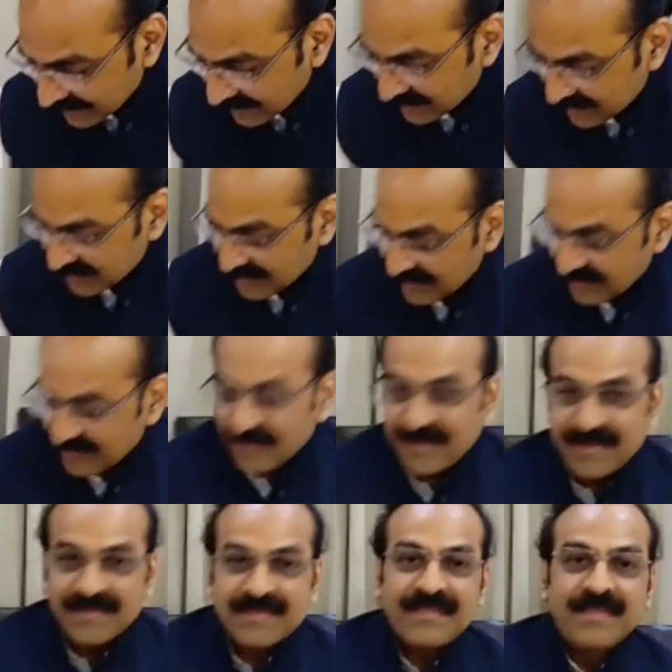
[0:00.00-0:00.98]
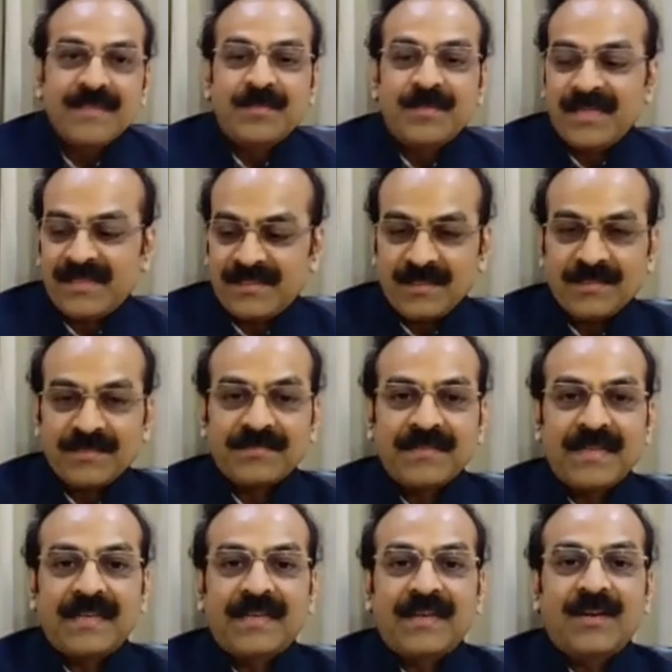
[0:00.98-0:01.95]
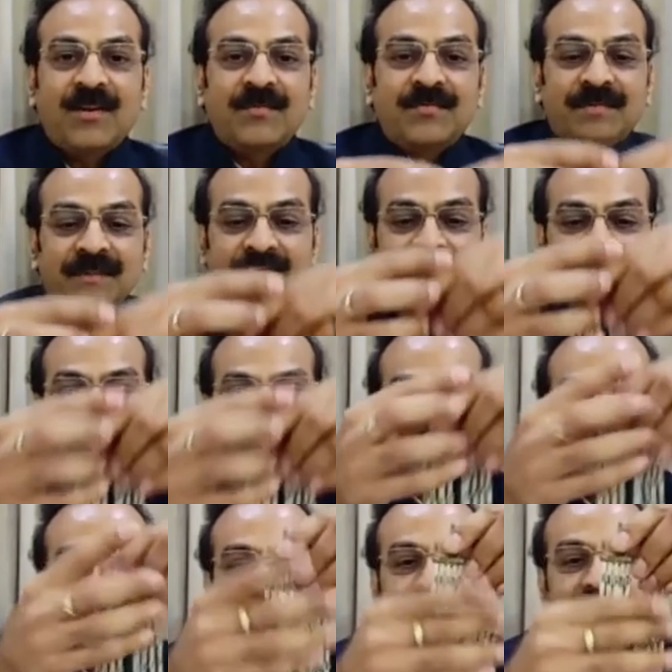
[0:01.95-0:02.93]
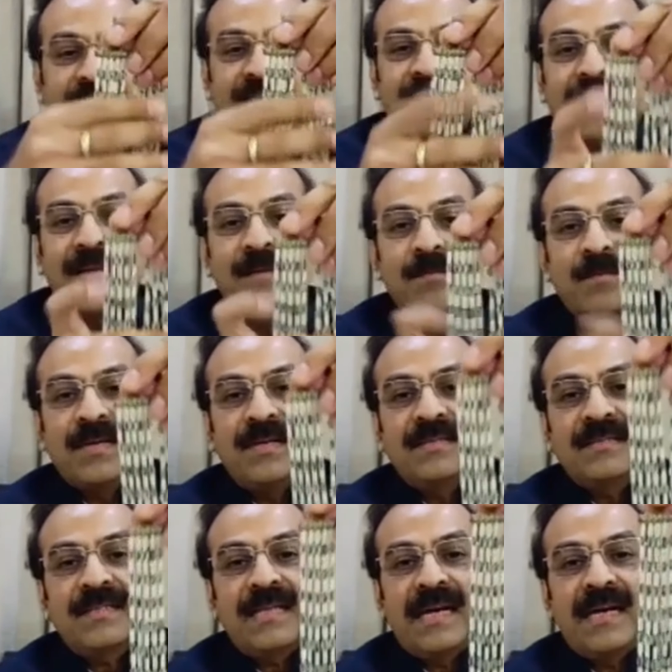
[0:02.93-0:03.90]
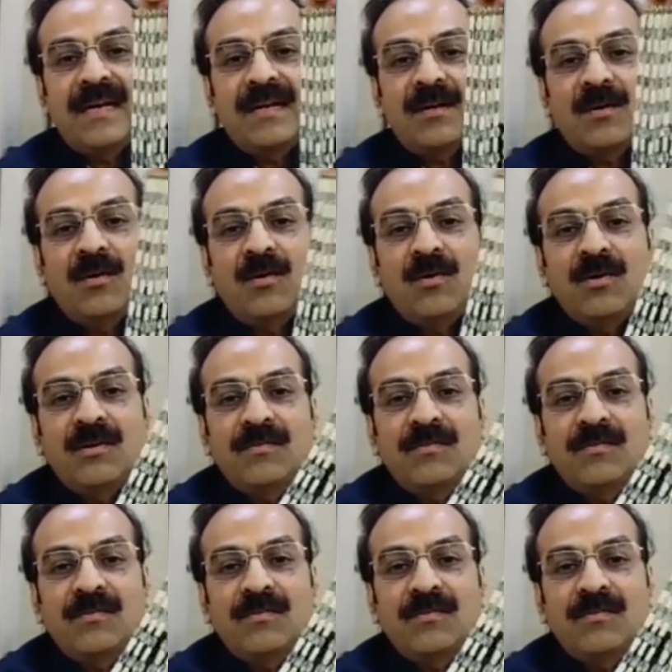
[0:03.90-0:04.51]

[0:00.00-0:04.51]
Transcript: is an interesting piece of, ne of necklace wherein the emeralds are all